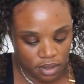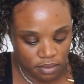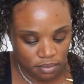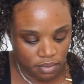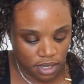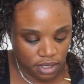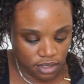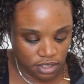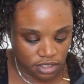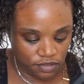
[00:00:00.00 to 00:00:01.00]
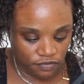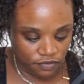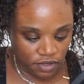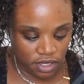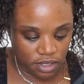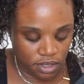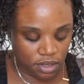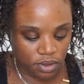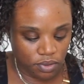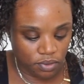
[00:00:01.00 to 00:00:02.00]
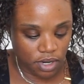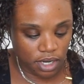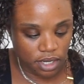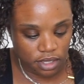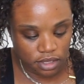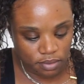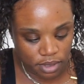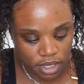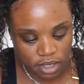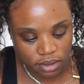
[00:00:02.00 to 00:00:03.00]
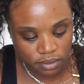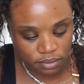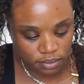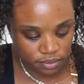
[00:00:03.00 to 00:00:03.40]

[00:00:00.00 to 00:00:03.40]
make this fit right in the bottom,